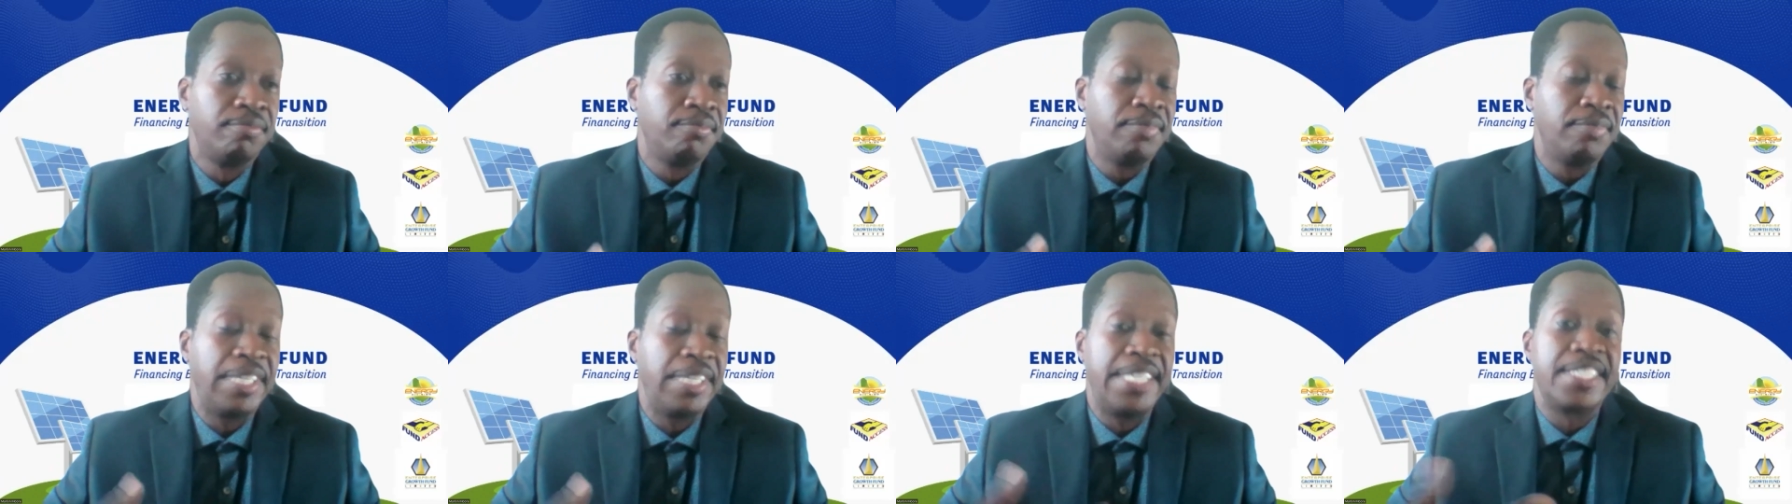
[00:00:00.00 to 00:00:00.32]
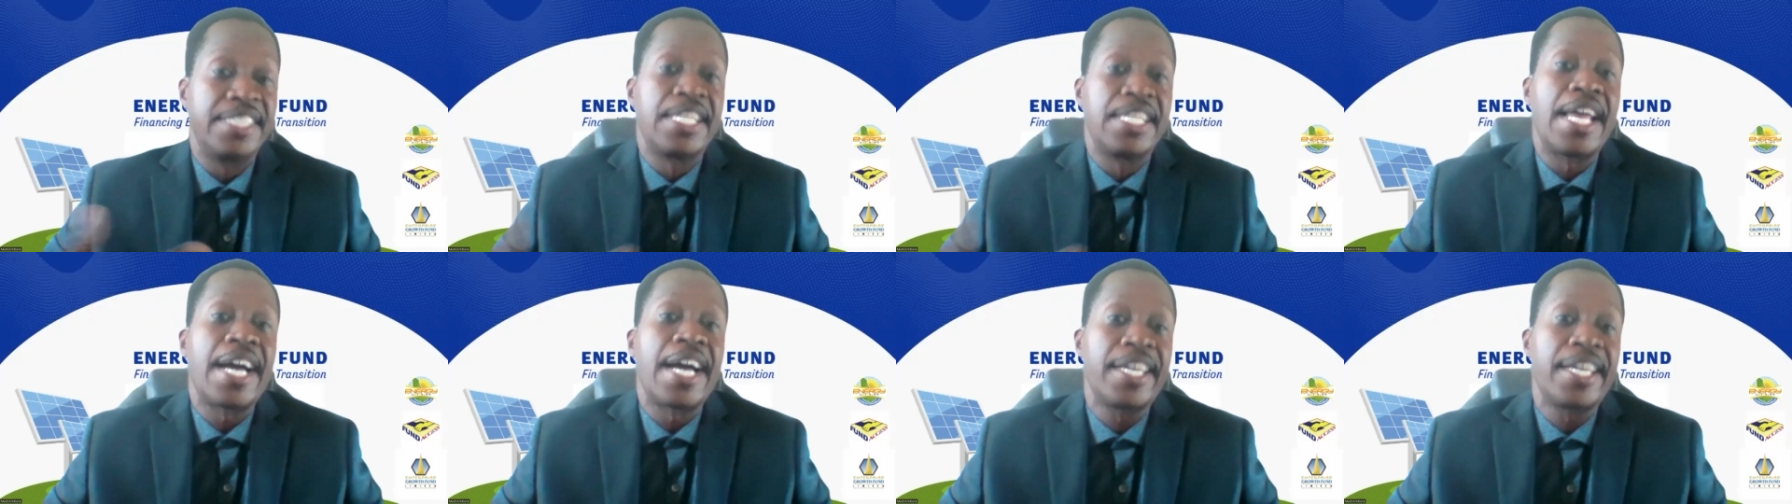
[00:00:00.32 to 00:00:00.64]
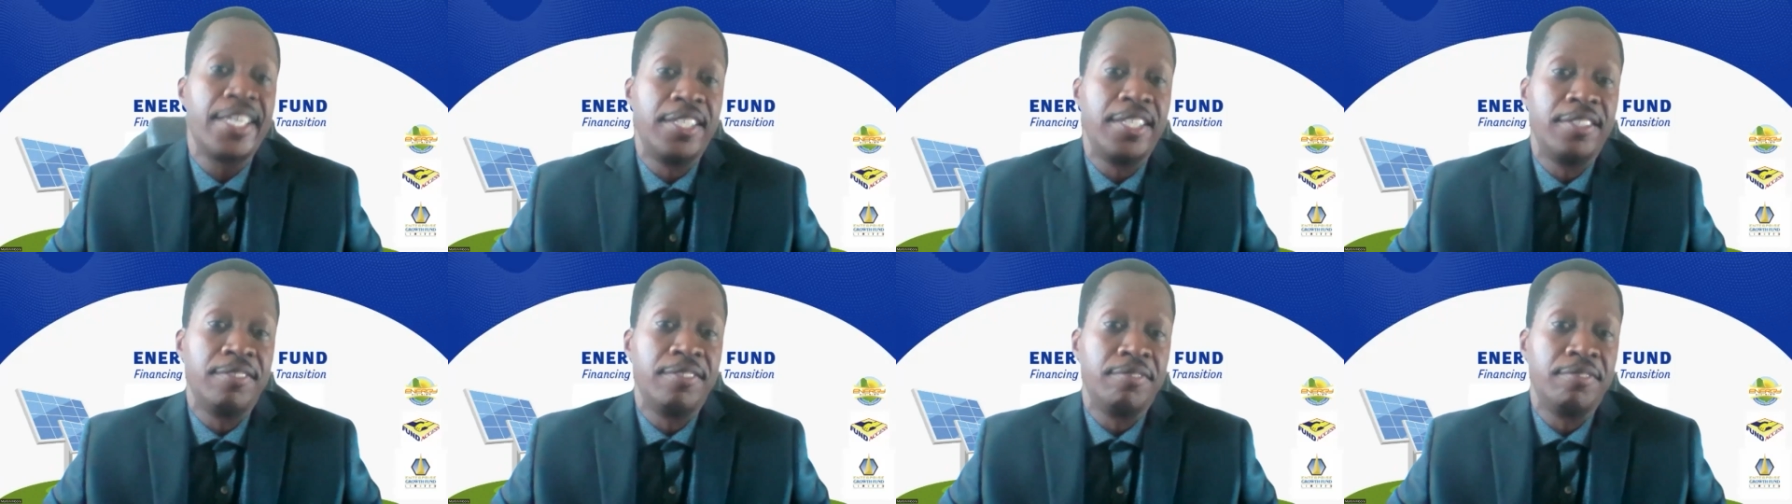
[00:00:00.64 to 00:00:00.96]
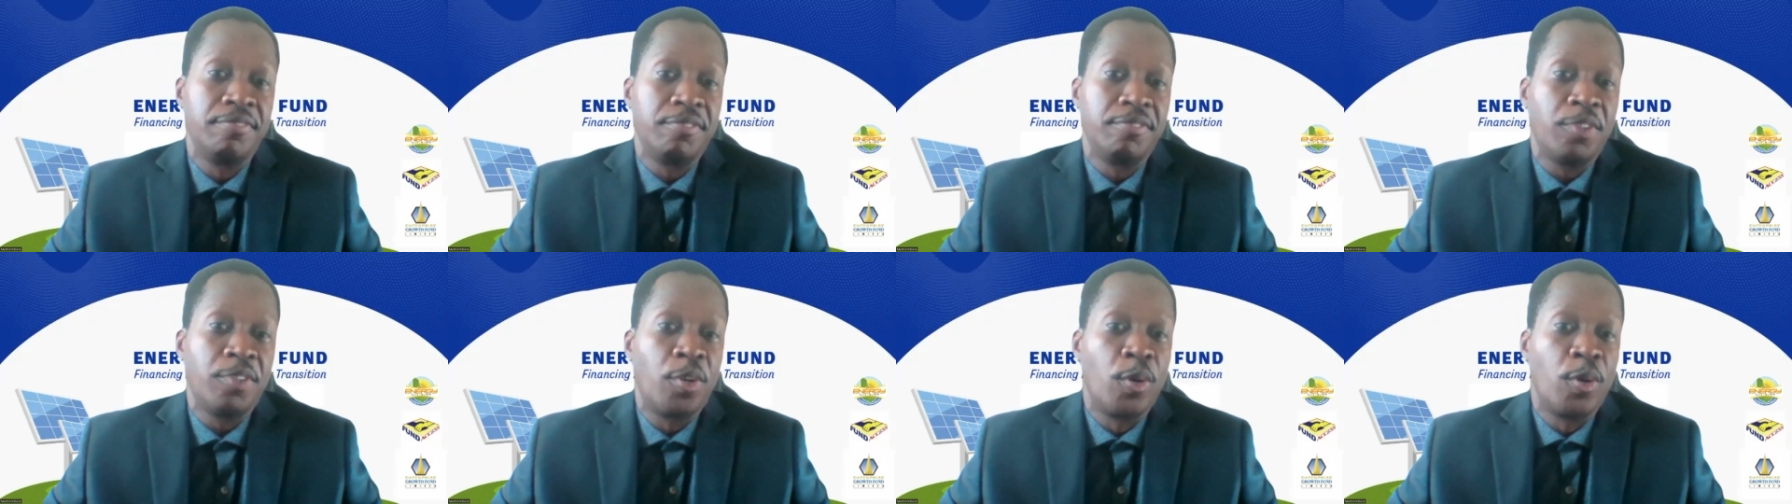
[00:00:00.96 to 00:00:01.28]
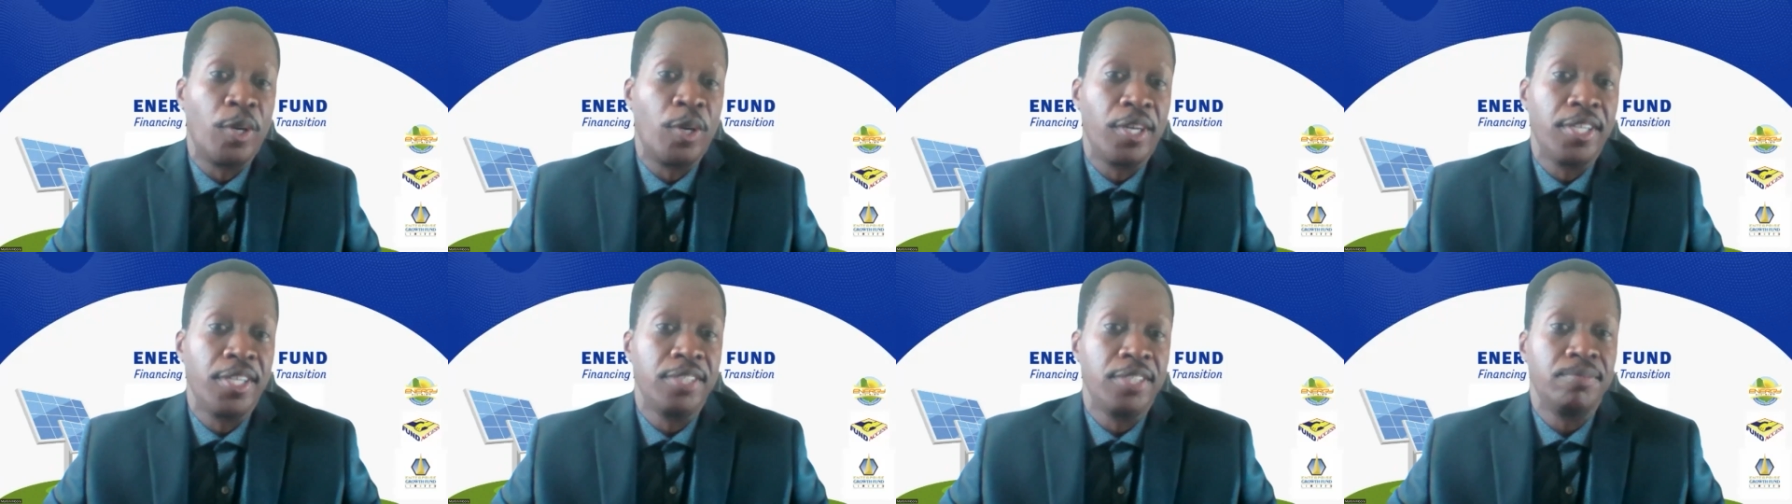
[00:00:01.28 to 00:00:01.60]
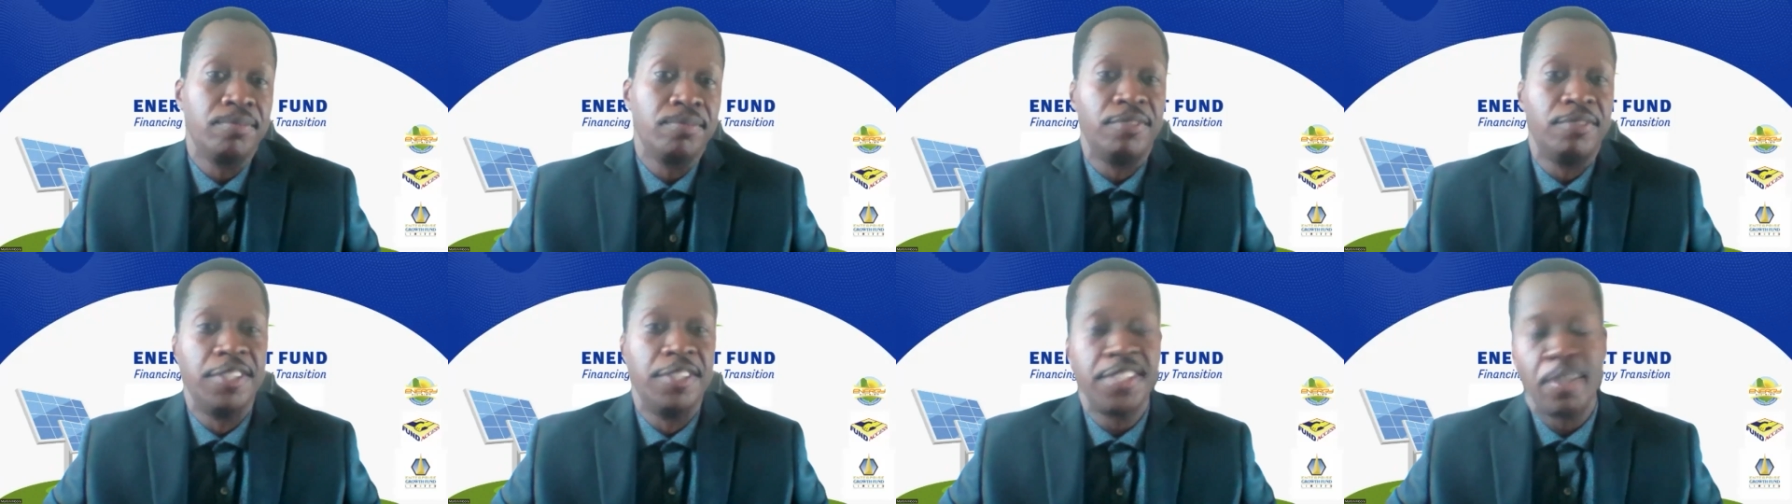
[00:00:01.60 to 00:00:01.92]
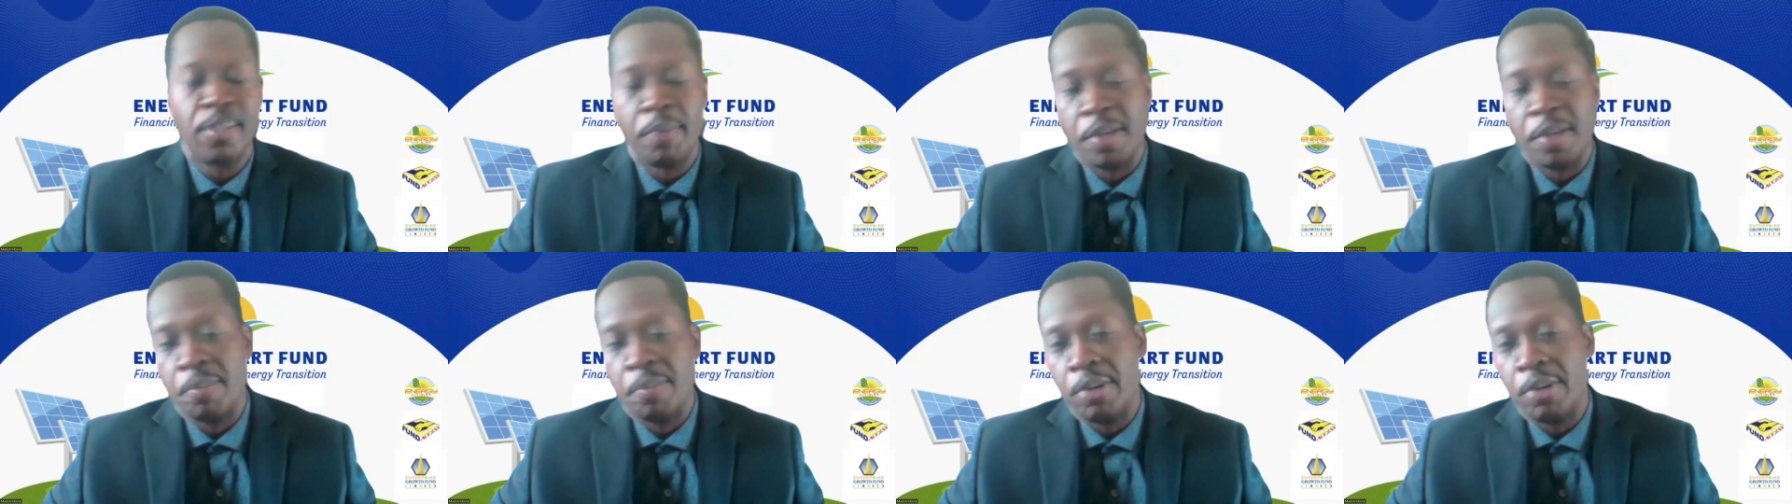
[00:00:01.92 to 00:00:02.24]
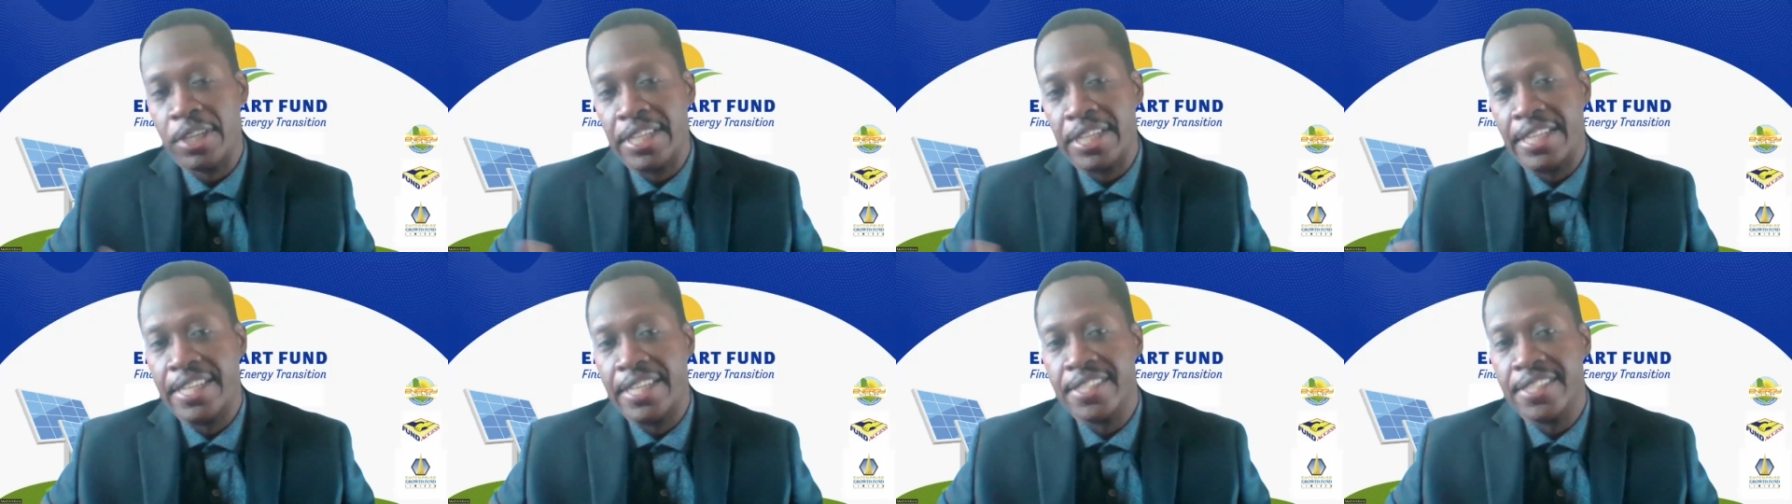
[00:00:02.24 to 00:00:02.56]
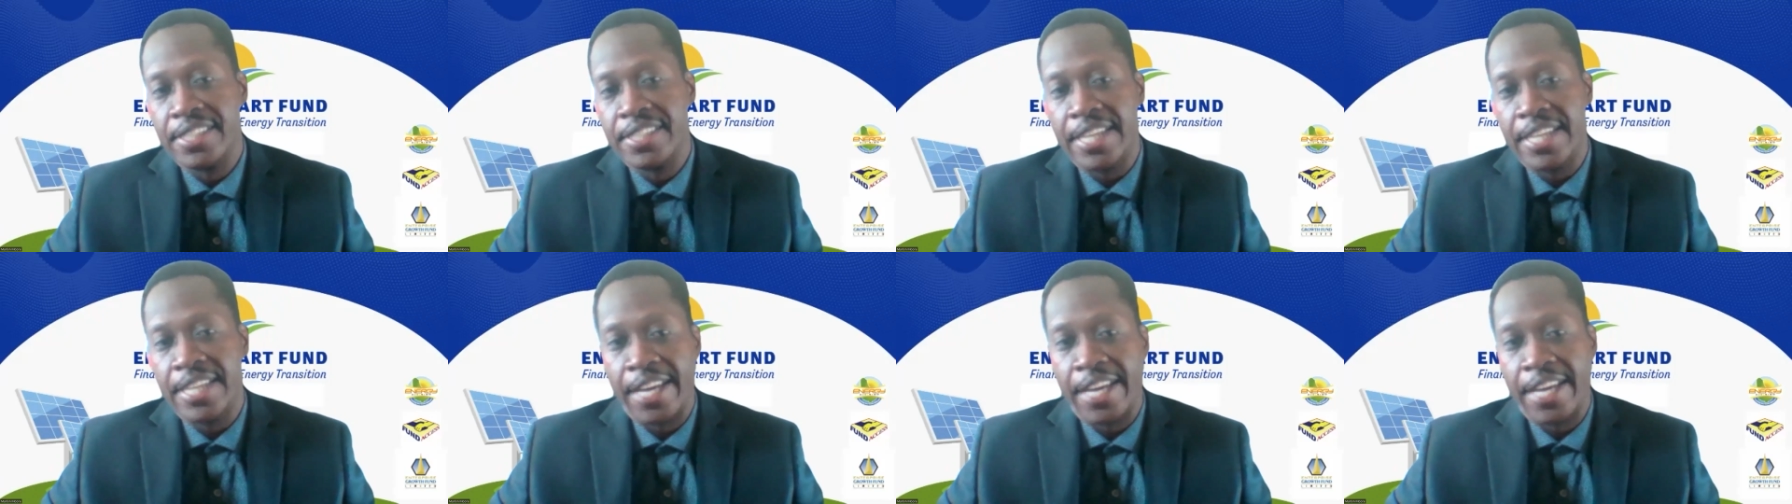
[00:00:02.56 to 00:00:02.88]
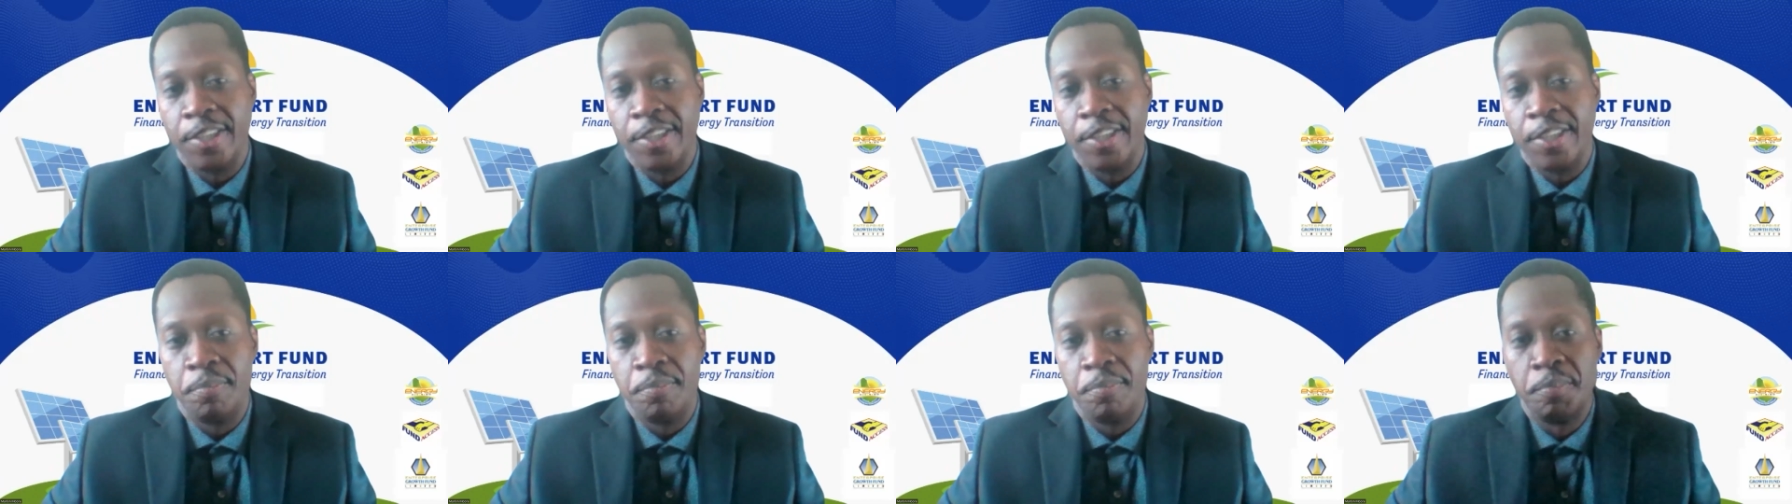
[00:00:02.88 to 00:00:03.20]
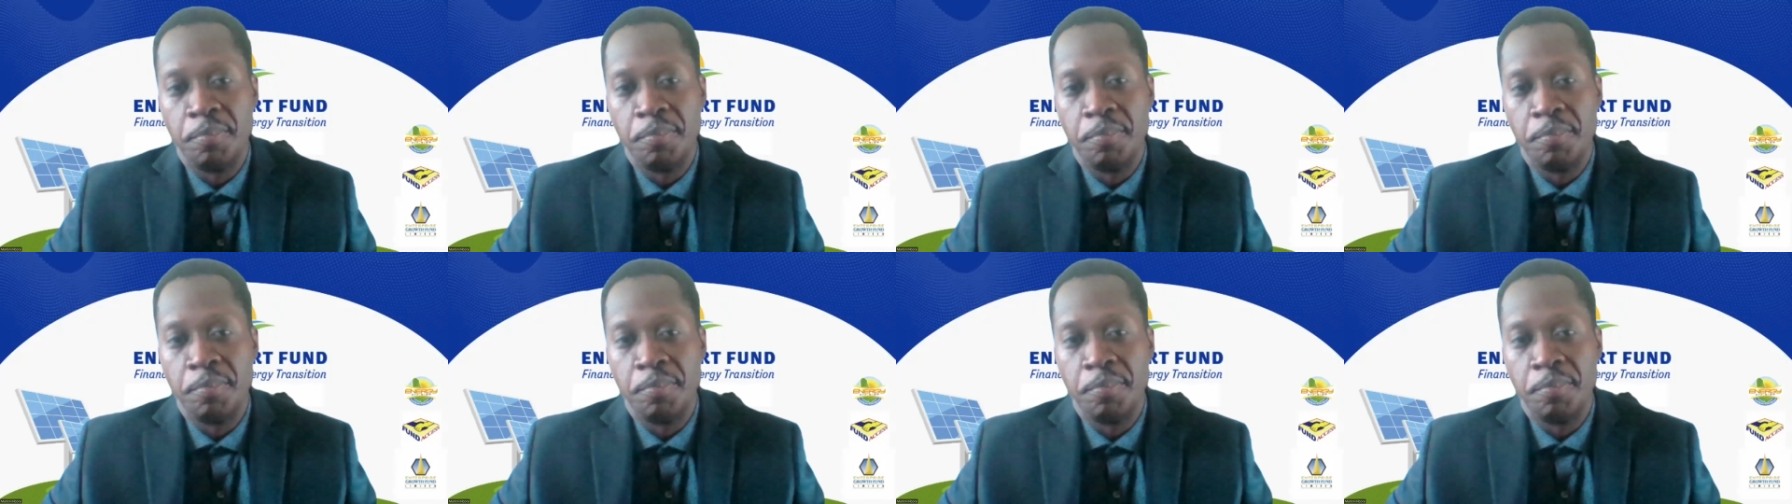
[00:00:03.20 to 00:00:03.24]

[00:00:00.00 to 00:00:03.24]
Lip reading: is lacking, or there's something about it that doesn't add up,